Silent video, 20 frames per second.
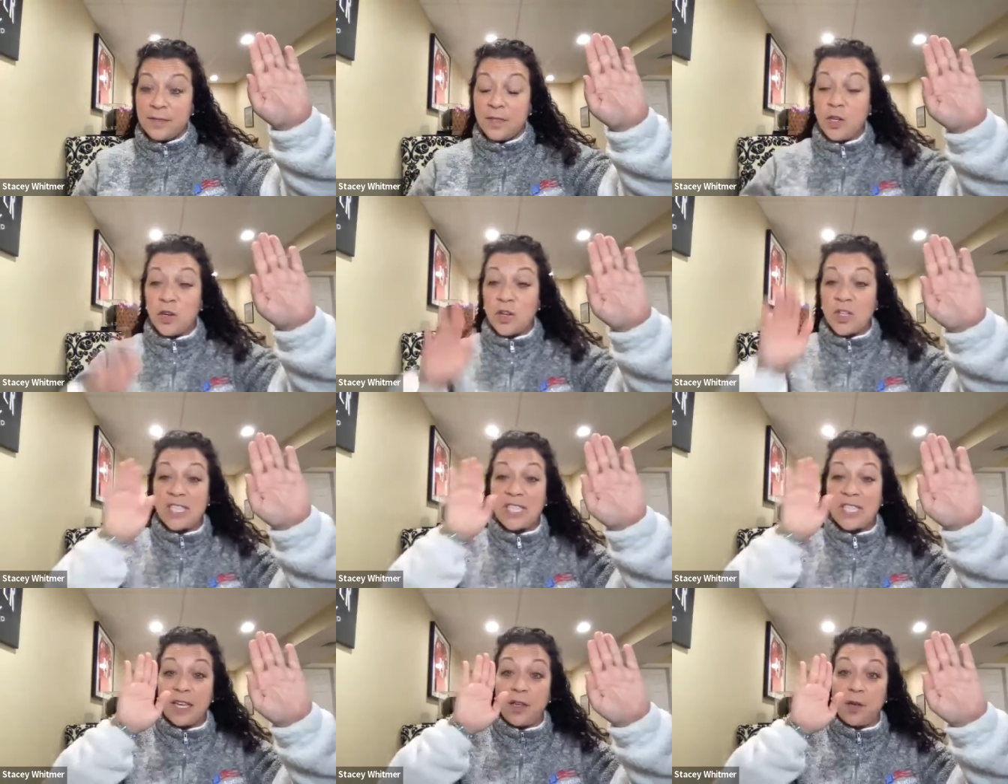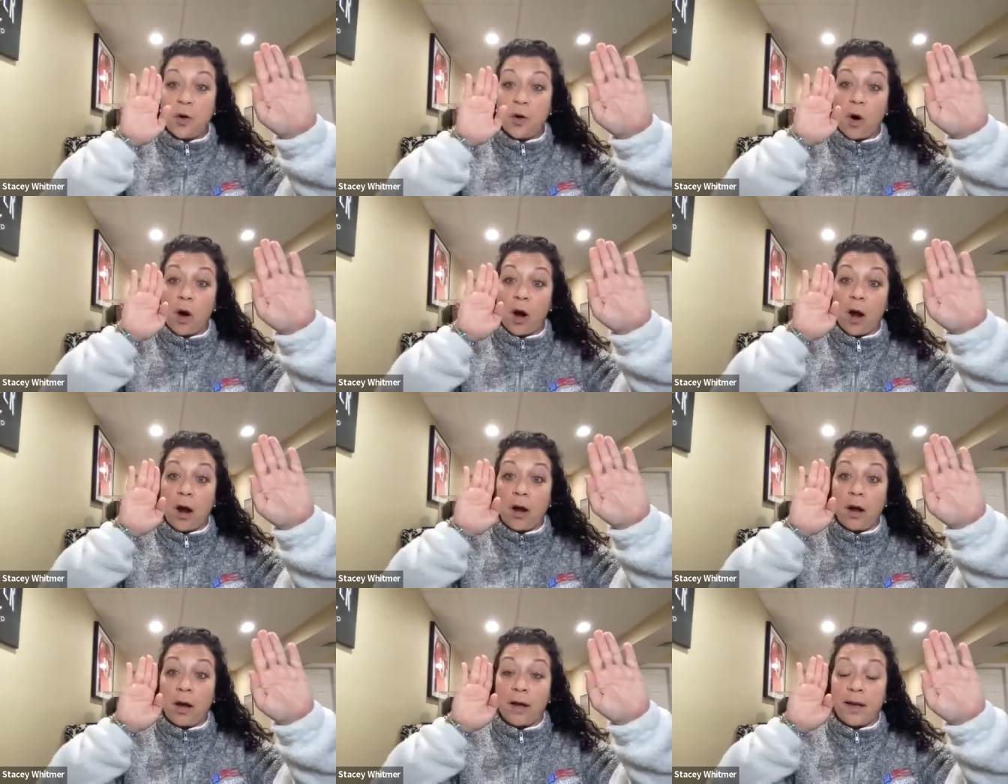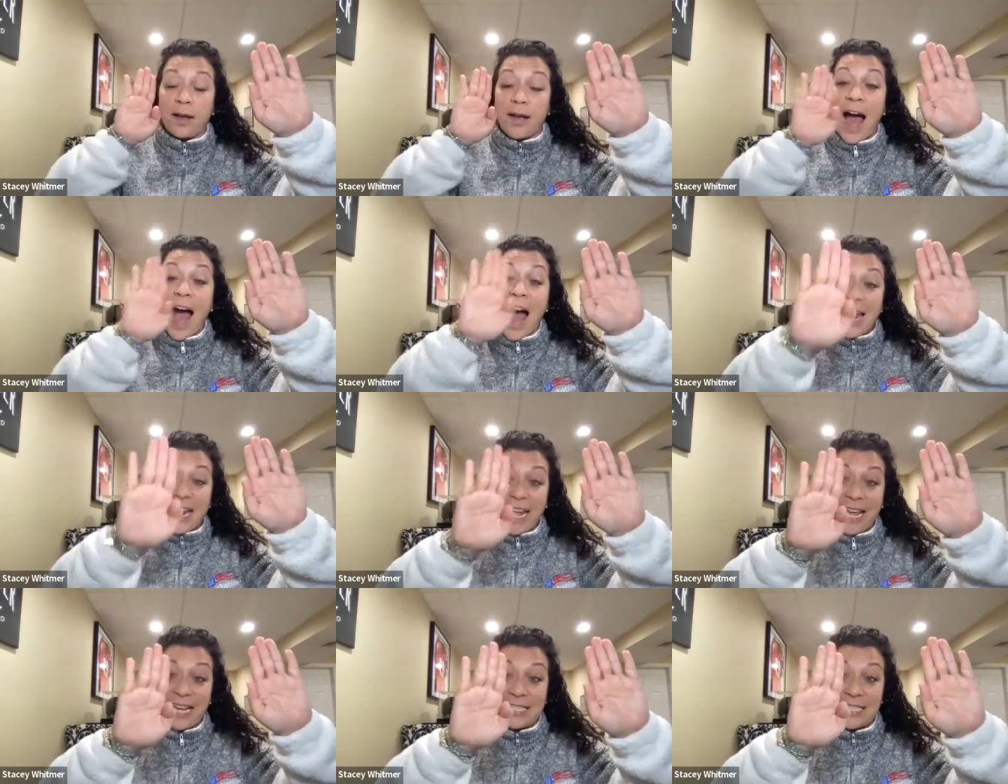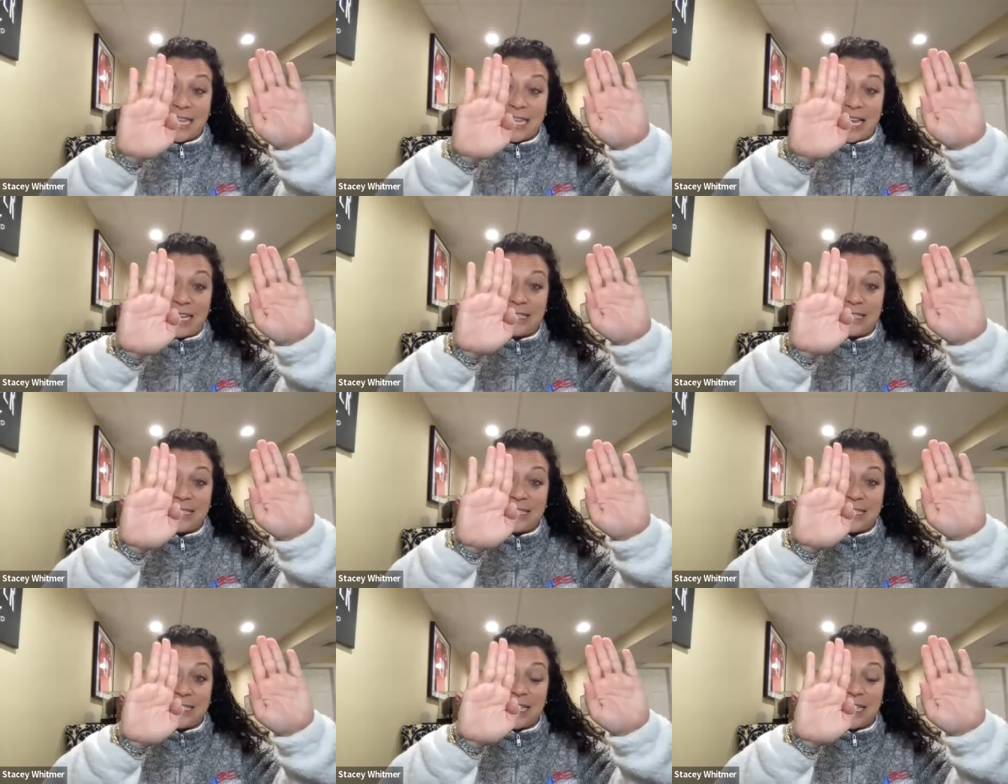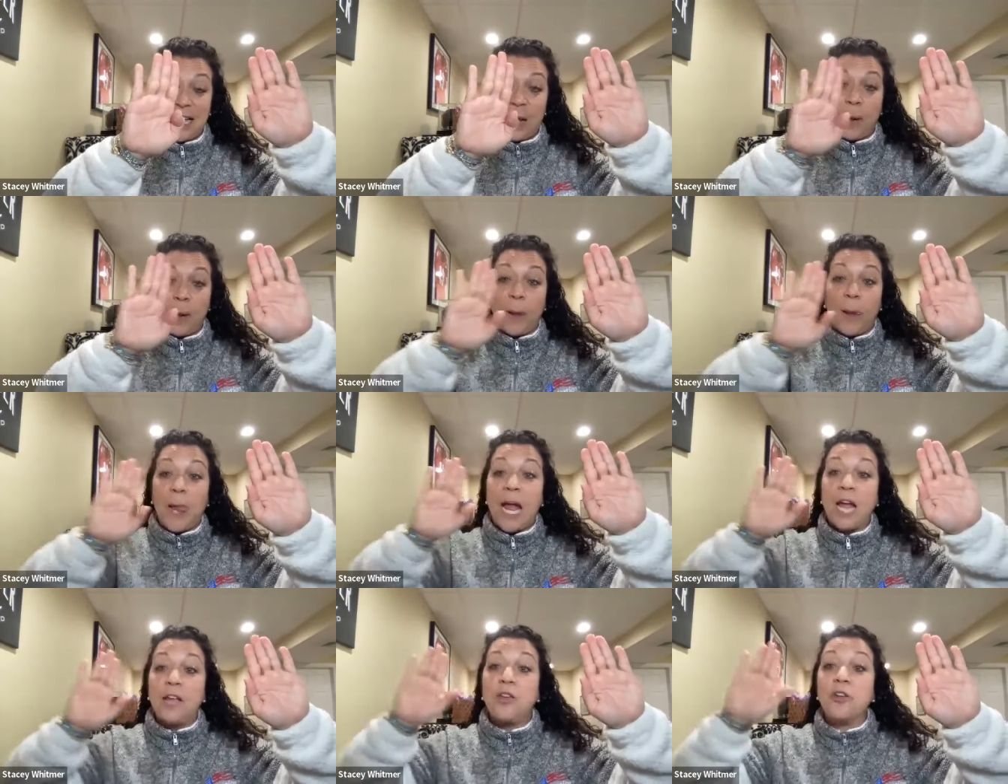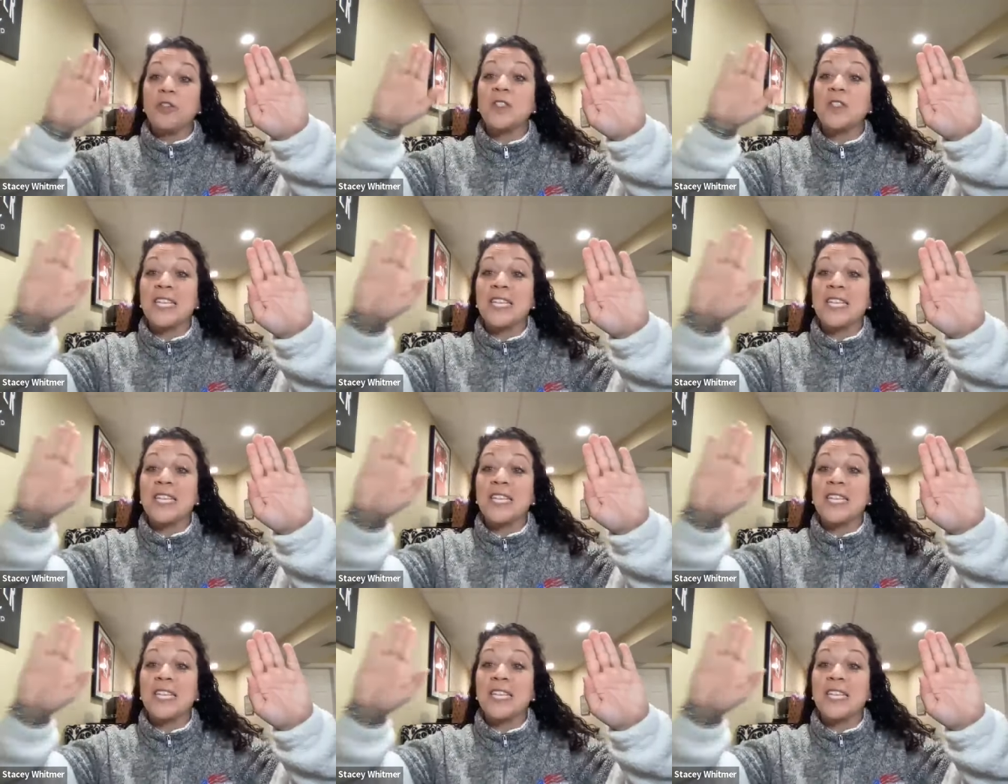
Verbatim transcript: your your hot hands list and your